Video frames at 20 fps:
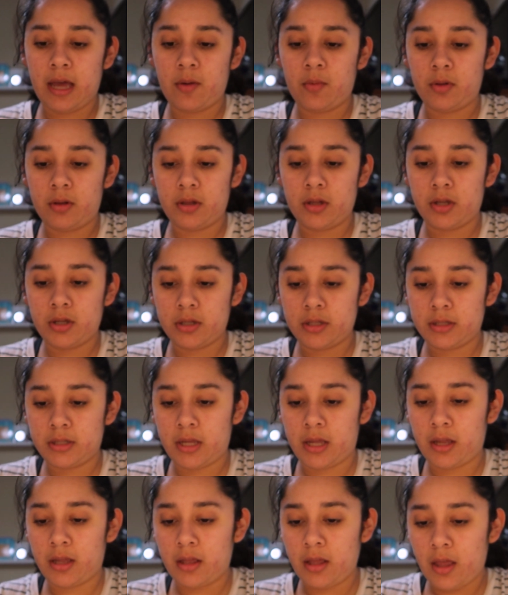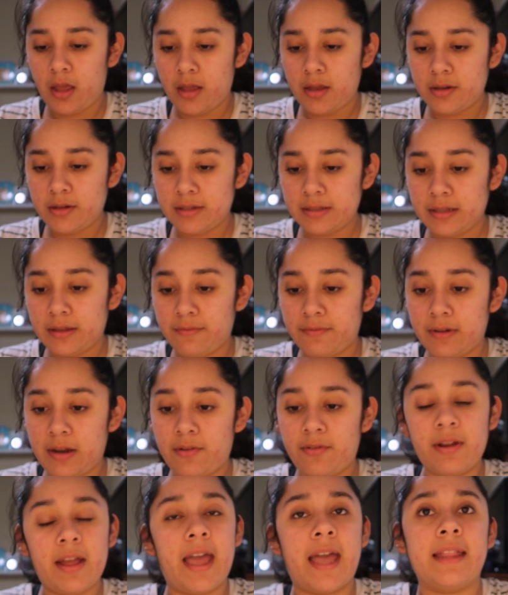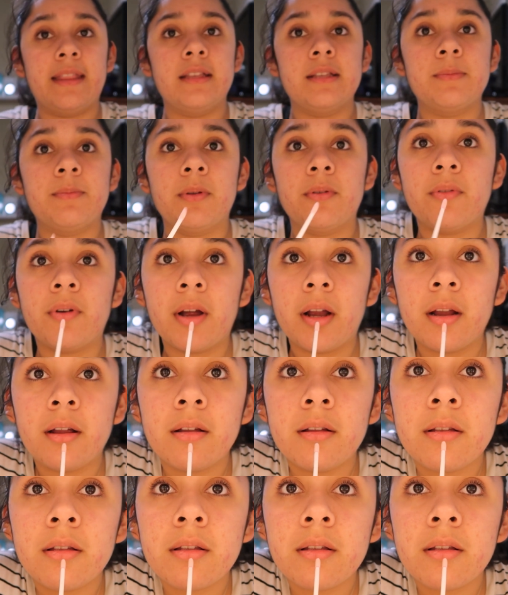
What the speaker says: how it looks like. Just because I've never had these before.